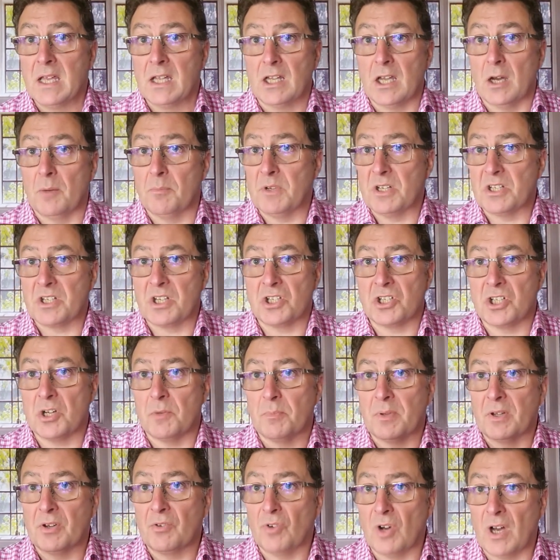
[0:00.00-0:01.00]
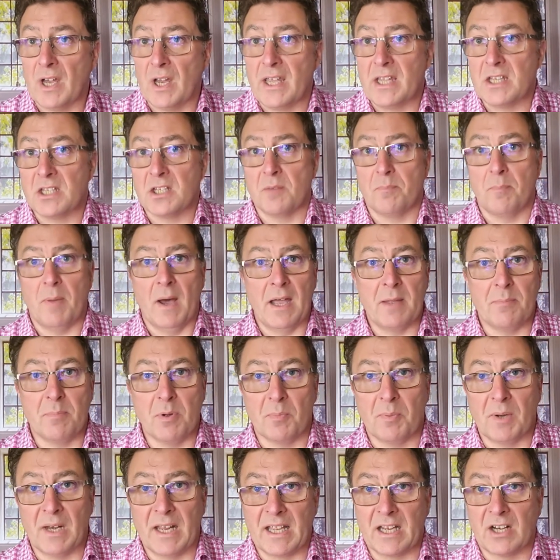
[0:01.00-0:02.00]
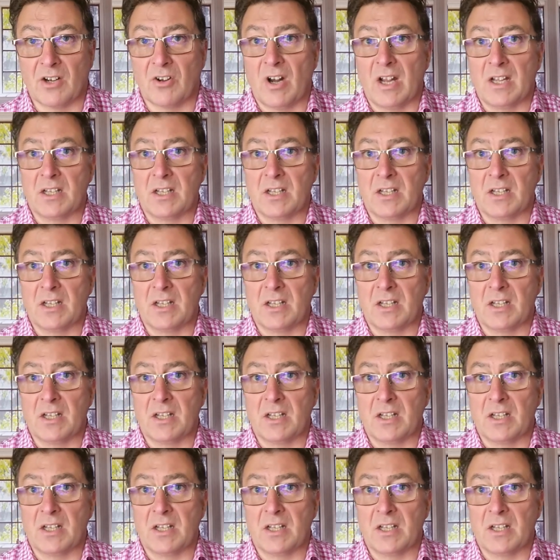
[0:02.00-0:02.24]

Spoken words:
Companies are jumping right into pay-per-click